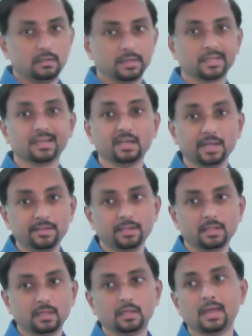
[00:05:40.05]

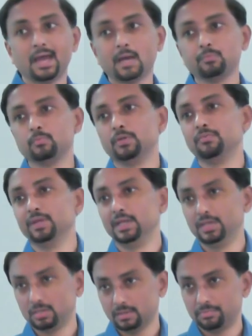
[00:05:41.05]
recognizing the gaps between
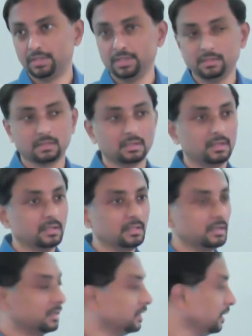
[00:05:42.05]
each of these.
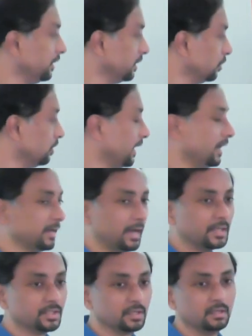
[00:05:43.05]
The earlier you take
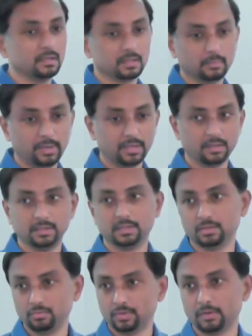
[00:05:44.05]
action, the better
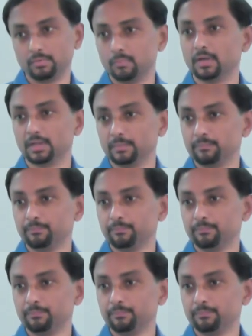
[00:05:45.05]
it is for everybody.